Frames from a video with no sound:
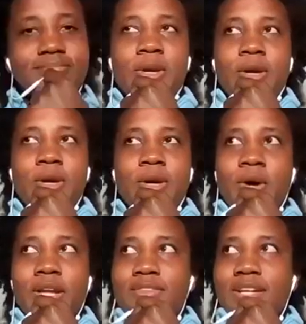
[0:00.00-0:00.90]
one of the
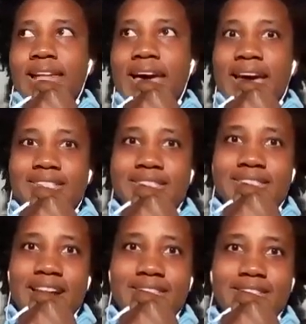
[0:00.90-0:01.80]
last stocks
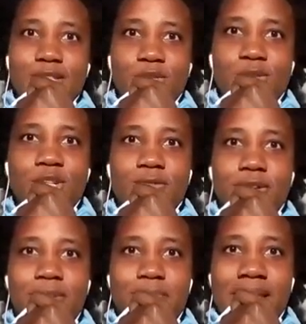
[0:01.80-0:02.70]
that you took from the
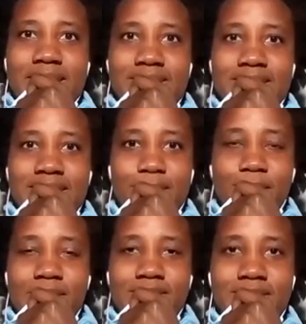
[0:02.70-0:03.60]
magazine and
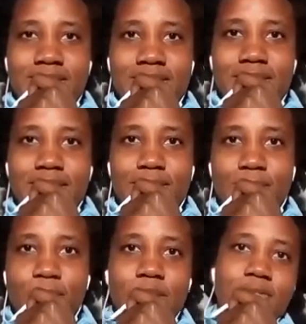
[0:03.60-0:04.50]
brought to the club,
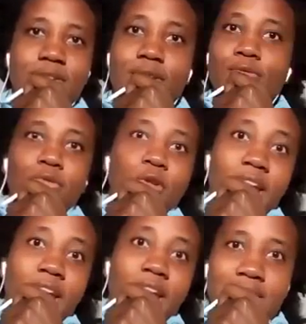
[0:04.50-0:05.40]
or even
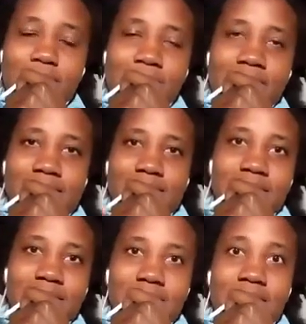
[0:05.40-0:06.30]
read in the
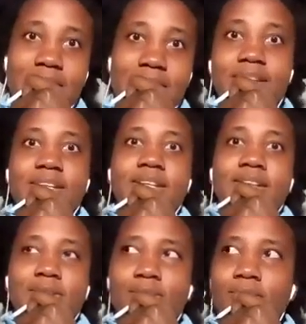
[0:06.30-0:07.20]
magazine that
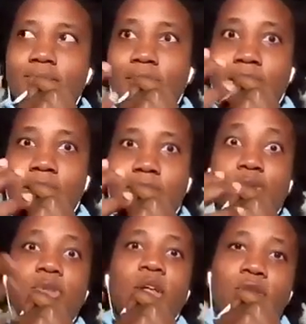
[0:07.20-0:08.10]
you
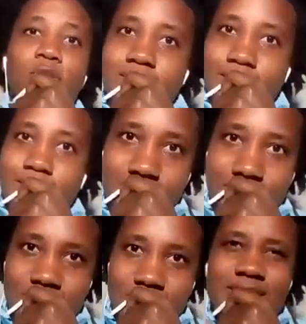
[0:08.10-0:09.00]
learned something,
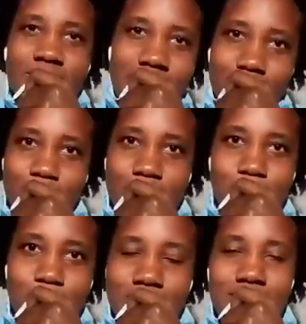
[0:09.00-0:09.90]
just so that the
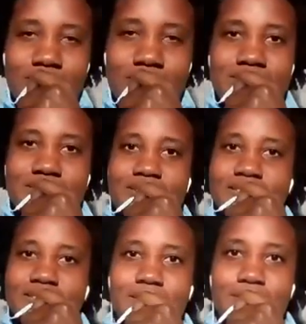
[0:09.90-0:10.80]
people can get a
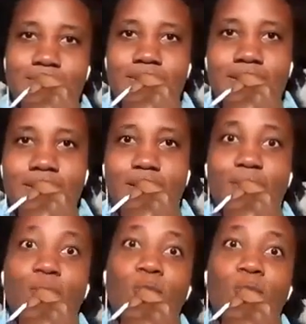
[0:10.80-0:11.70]
sense of
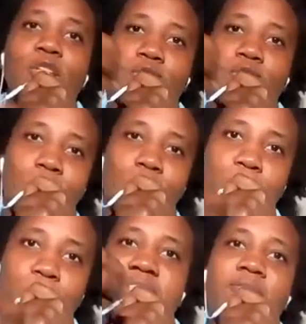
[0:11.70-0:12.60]
what
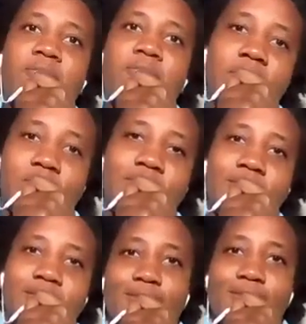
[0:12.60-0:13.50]
specifically you're
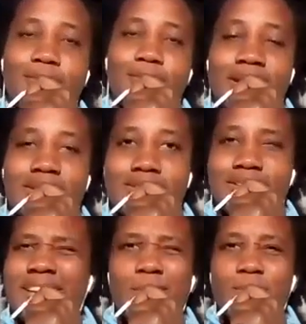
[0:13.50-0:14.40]
learning from the magazine?
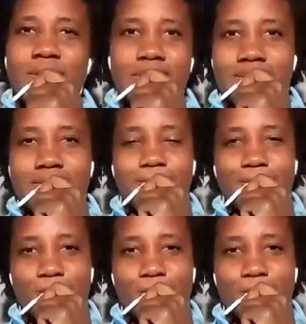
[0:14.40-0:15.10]
Any one thing.